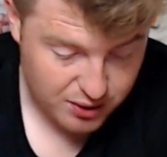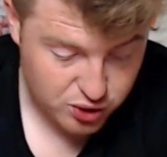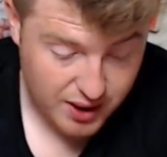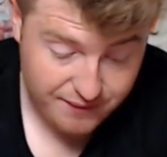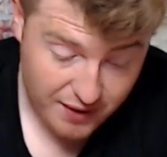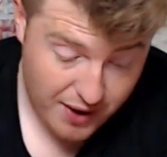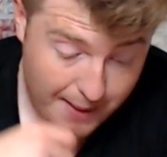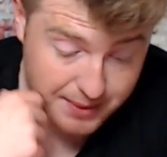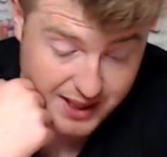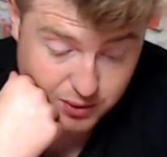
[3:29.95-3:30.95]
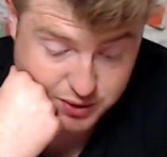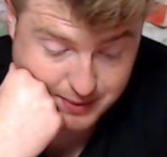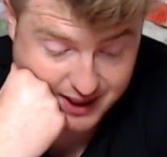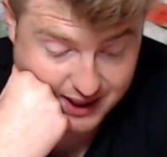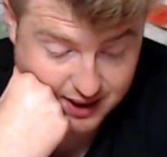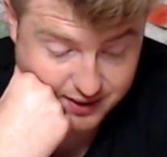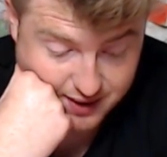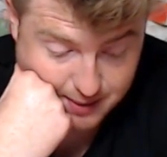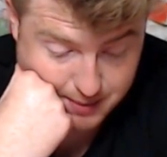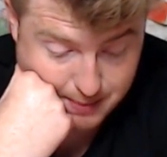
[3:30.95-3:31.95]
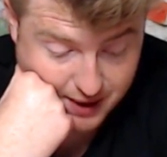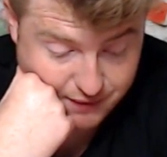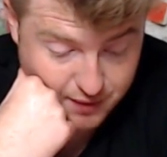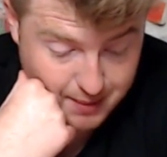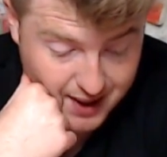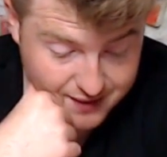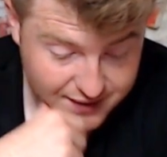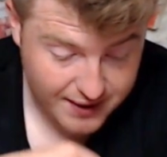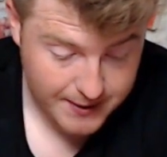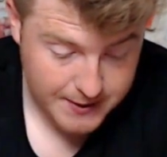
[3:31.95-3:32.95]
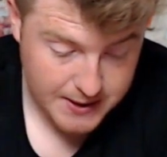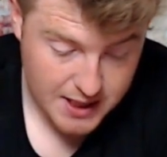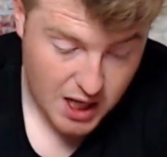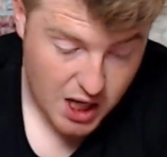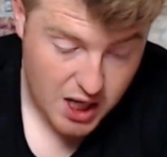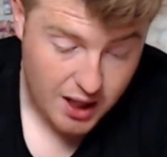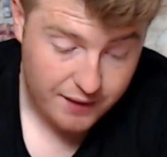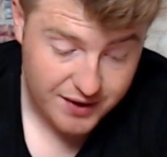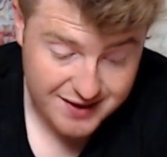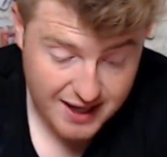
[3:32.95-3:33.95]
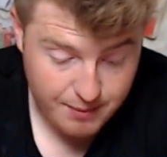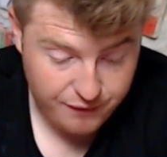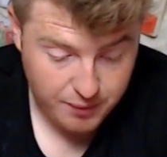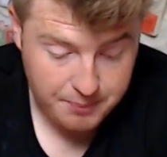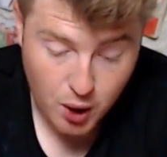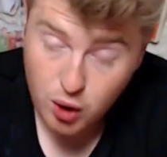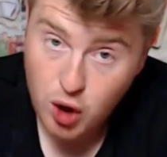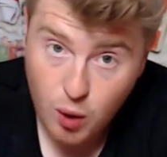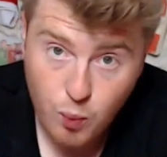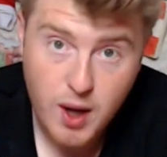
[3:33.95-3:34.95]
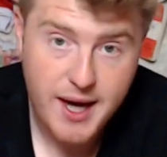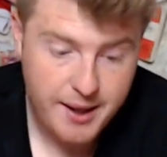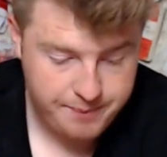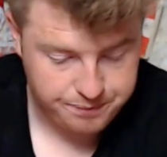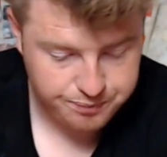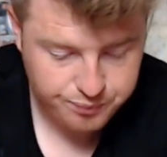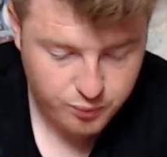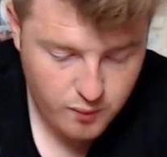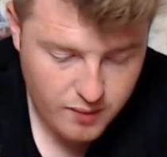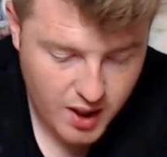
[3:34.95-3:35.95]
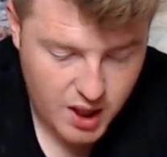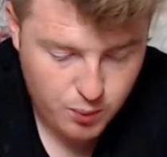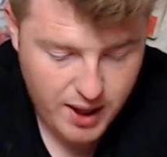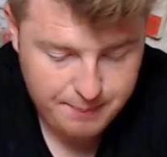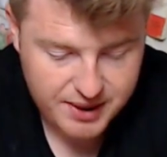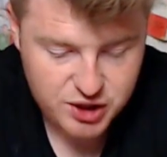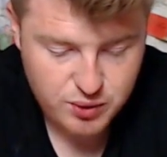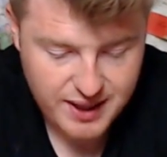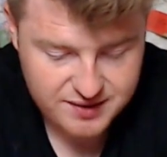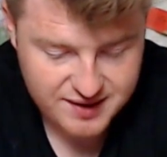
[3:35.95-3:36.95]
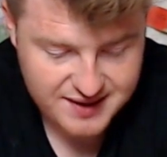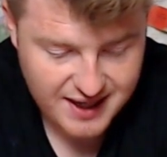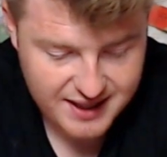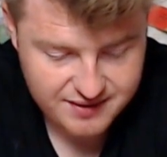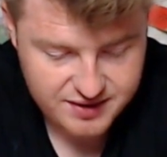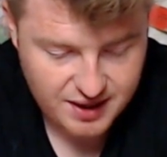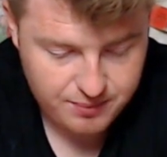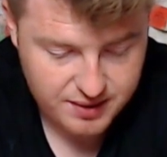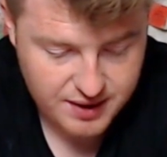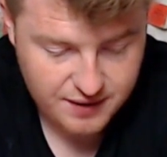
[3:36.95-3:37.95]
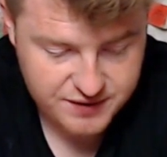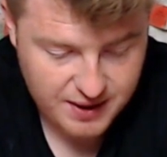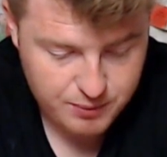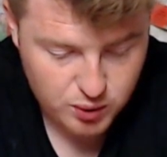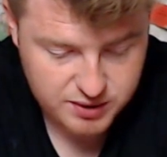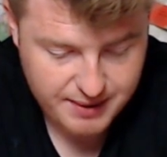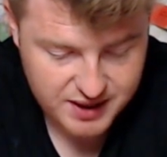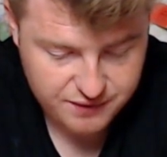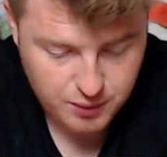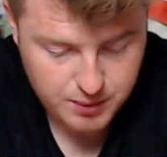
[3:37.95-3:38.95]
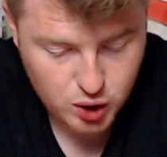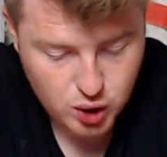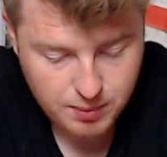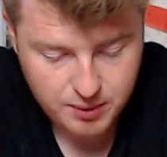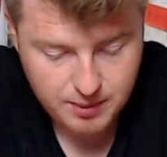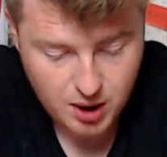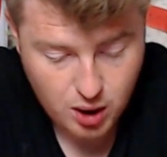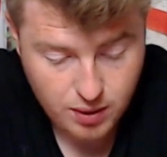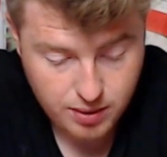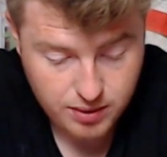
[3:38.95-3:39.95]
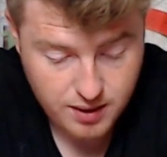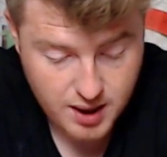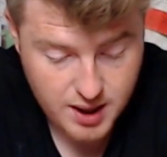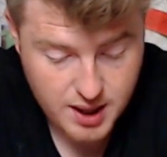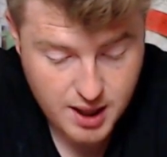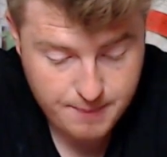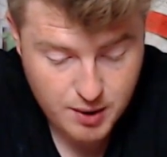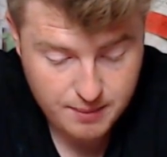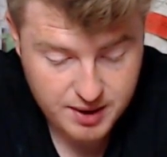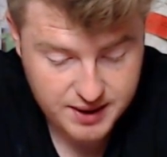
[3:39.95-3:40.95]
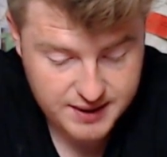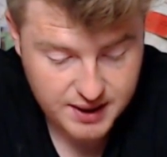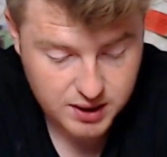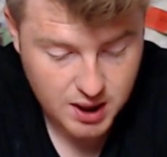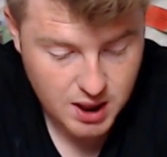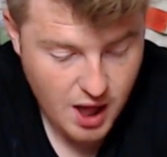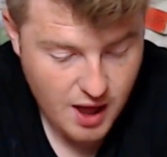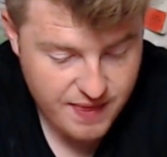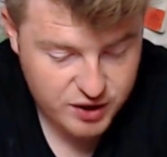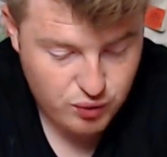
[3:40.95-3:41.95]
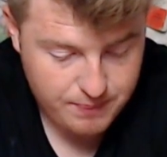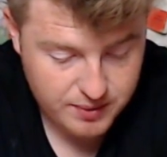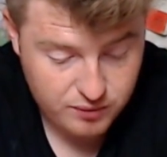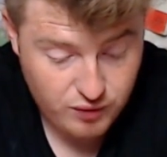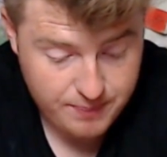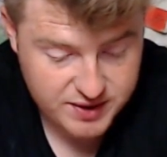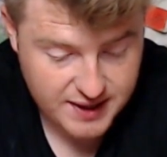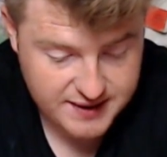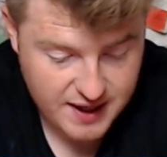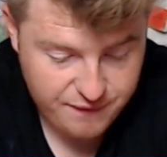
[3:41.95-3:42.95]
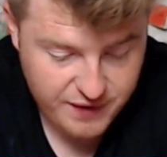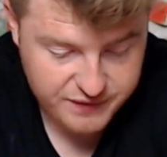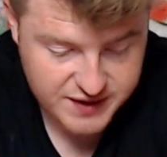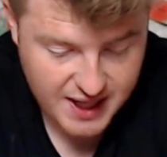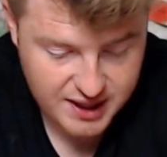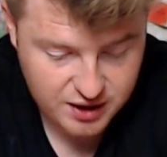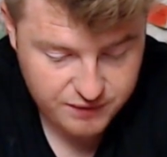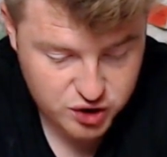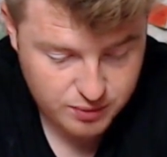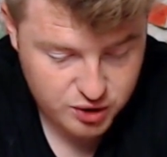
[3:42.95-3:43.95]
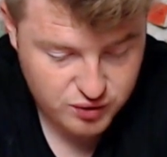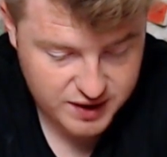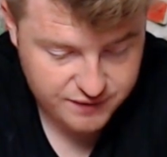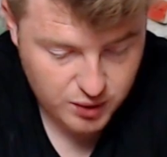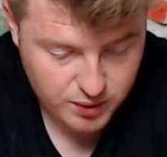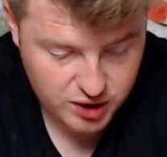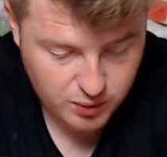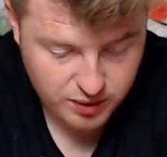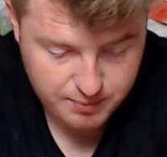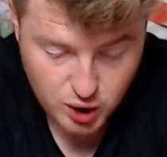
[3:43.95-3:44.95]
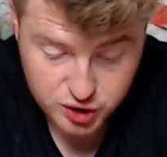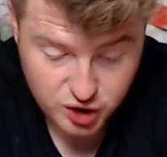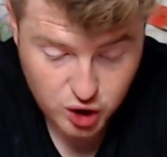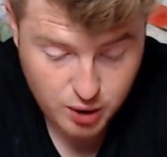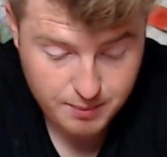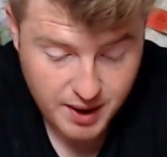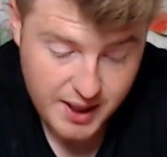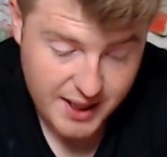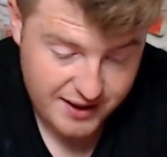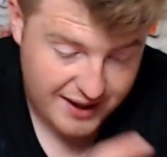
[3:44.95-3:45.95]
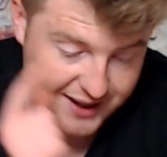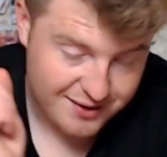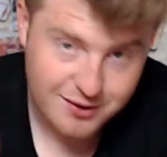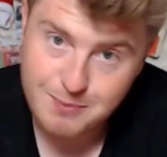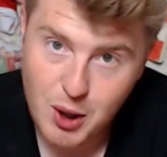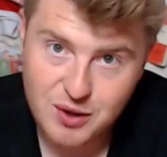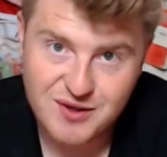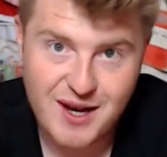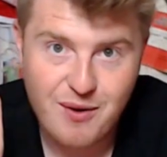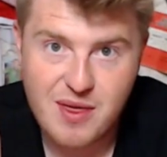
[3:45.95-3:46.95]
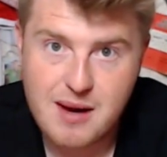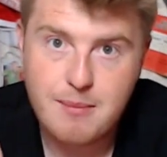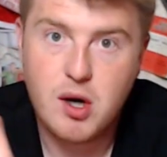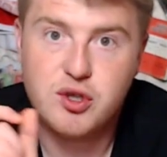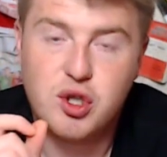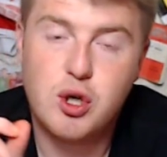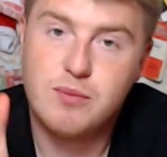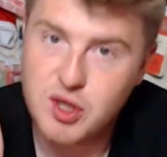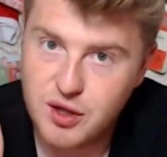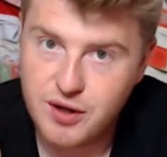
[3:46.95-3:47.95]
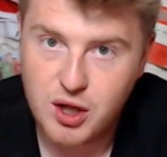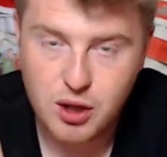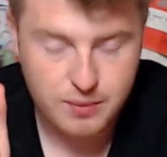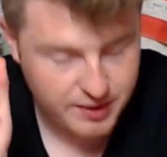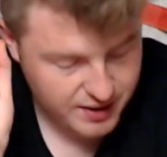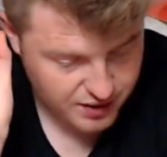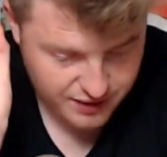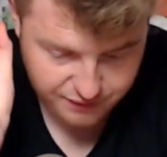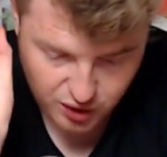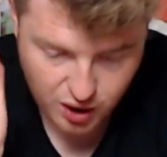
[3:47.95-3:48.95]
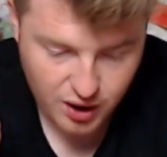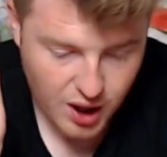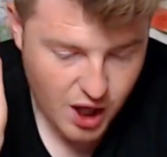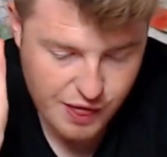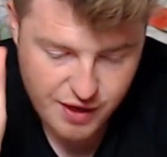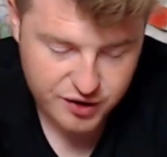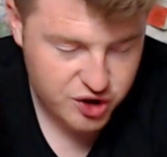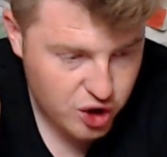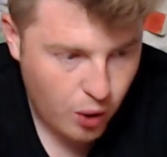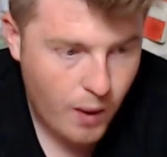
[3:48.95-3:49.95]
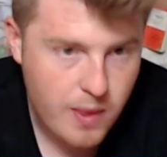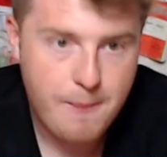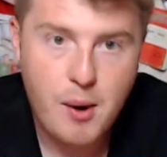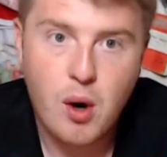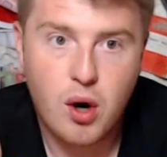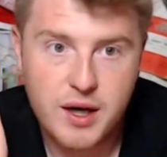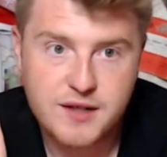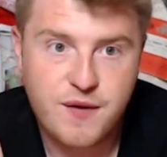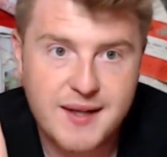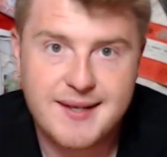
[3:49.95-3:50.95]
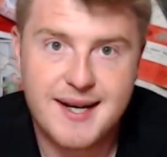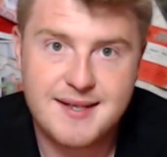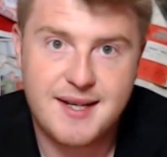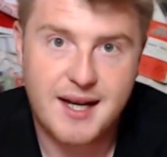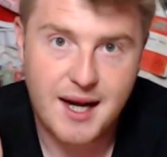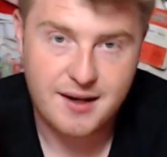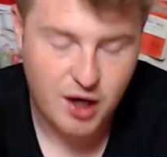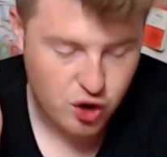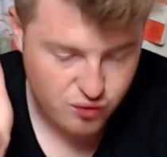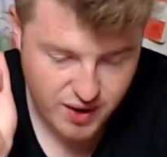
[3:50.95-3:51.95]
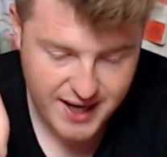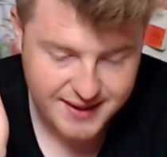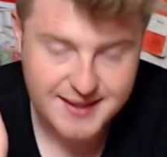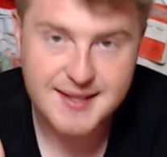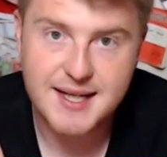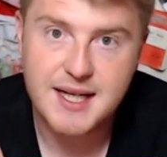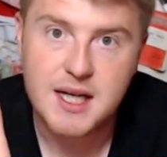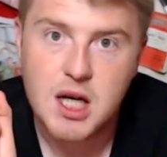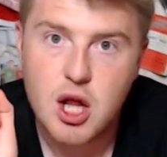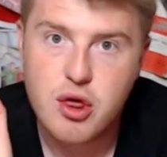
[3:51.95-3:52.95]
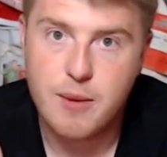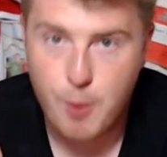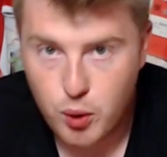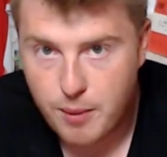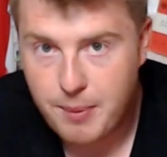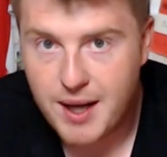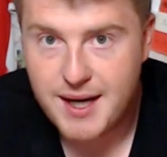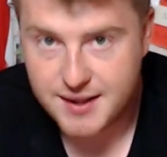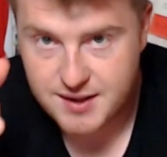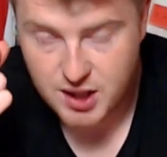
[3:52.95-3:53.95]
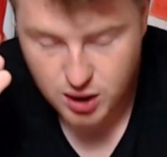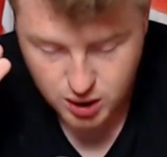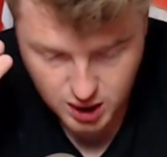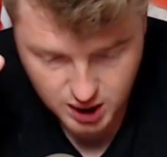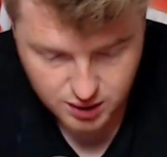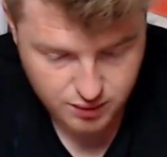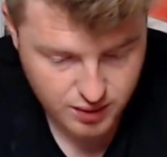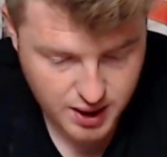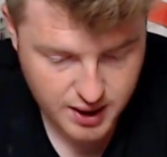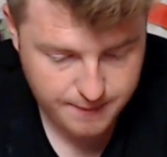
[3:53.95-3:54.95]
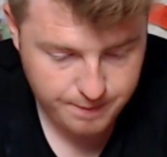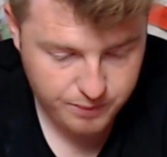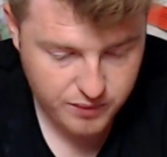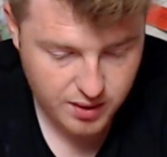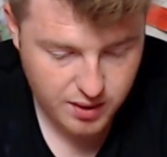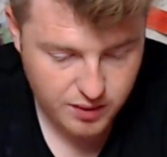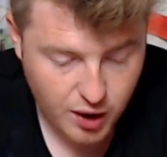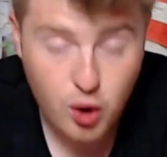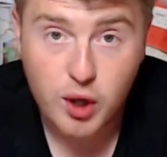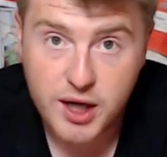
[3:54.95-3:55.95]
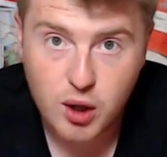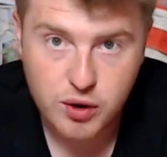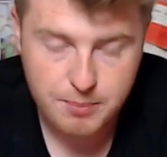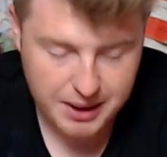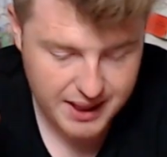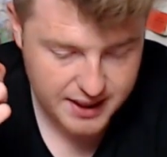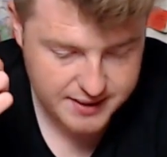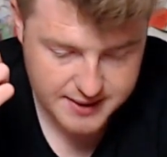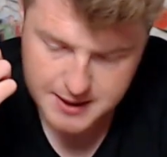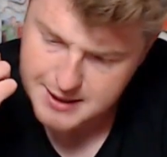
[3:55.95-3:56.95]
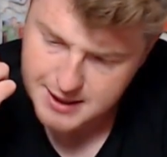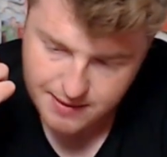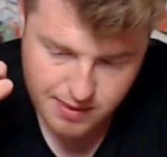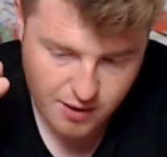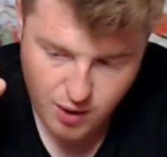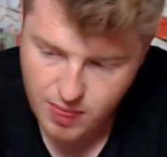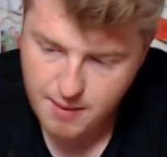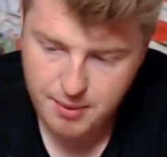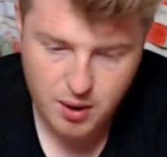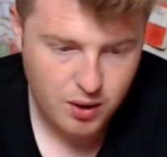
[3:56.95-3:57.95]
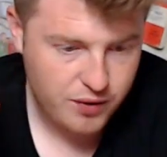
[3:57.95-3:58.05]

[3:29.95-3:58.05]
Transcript: So I'm very happy now to be in England and be playing for Barnsley. And the statement from Paul Conway: we are pleased to announce the signing of Samuel to Barnsley Football Club on a permanent deal. This represents our fifth signing of the summer transfer window, with more to come. Now let's just pause there on that more to come. So the club, you know, they're so on the ball. It's fantastic and great to see that other players, you know, they're looking at other players. They're on the ball.